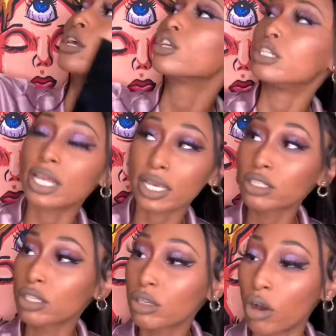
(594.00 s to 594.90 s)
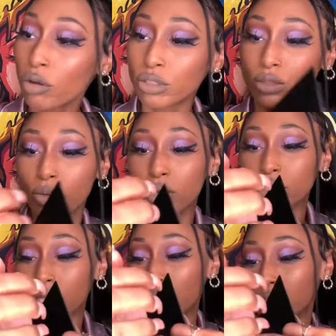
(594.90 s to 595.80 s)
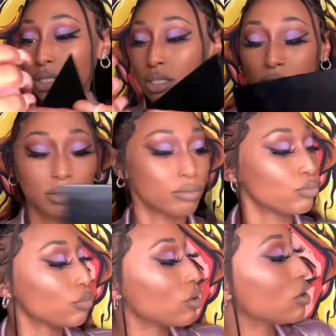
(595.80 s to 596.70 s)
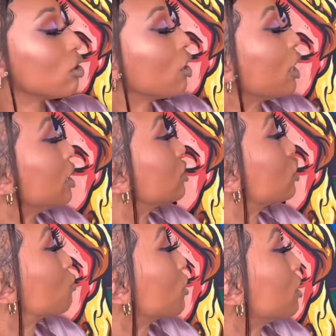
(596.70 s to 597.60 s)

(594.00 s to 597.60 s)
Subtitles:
Next on the swatch list. is this pretty